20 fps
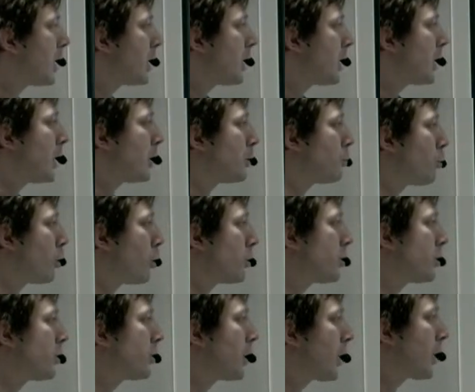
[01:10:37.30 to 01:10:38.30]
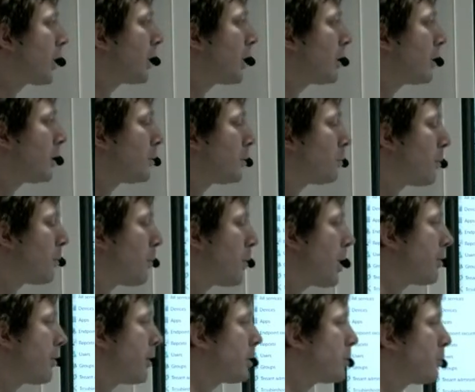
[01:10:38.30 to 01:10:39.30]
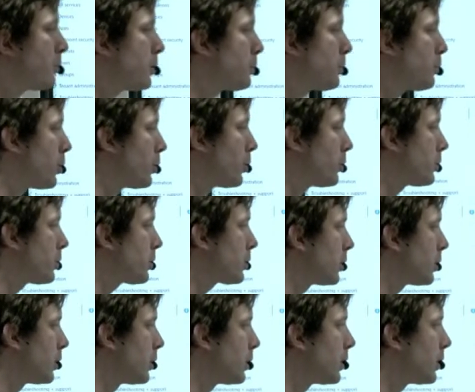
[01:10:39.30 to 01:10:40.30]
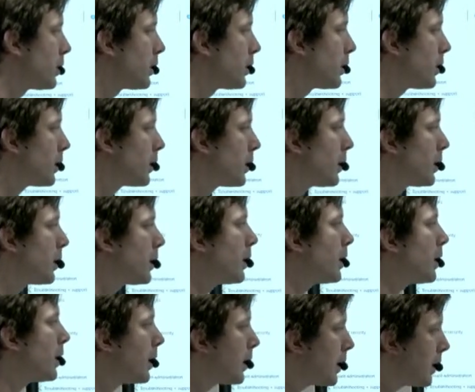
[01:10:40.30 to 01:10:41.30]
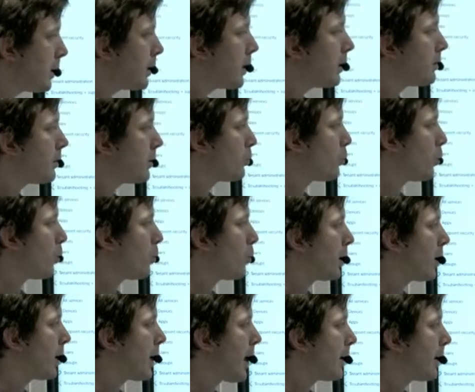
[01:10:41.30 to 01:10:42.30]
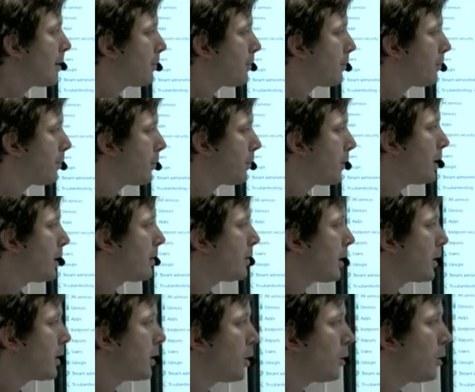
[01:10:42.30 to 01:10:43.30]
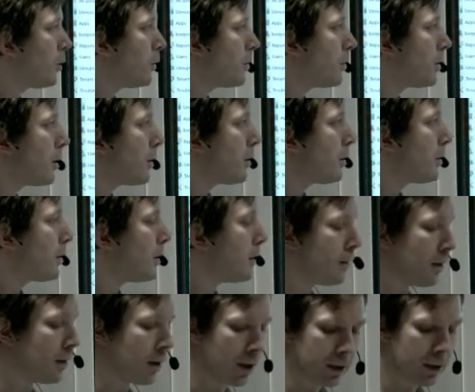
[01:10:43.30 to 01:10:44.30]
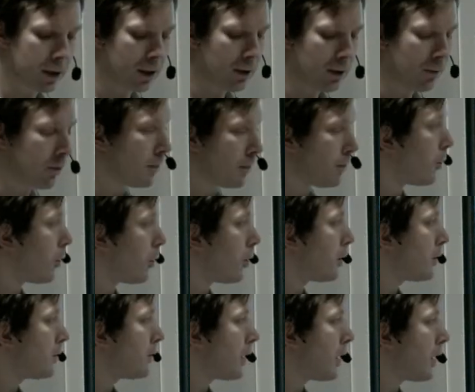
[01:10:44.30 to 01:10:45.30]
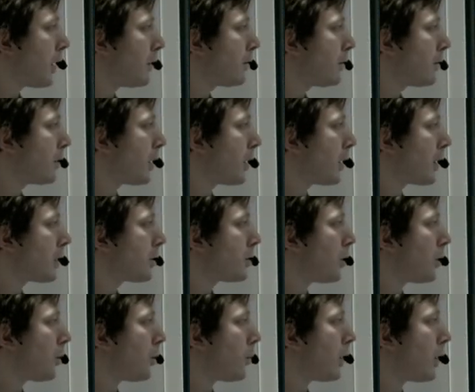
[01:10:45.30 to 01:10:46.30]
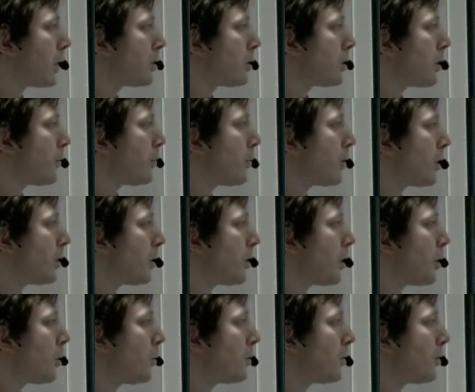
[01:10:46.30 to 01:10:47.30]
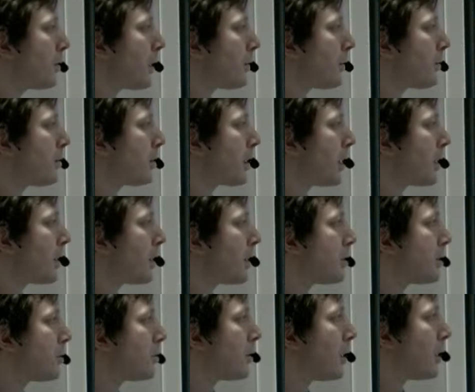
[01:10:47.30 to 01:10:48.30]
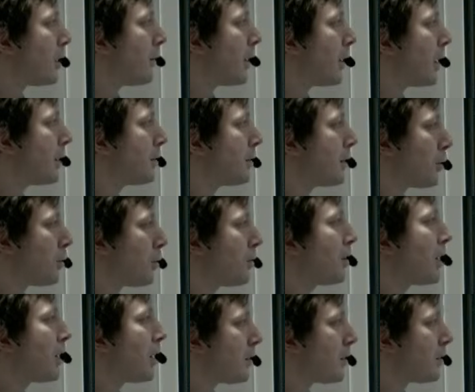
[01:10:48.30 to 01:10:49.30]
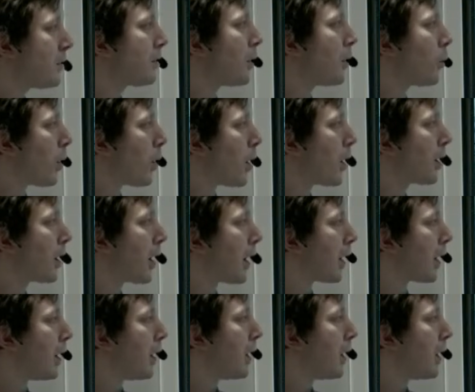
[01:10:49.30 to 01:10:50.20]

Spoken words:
It's processing it, it's preparing the response, and this is what we get. These are the users, these are the different policies tied to which different users that have signed into the device, and you see it's still working.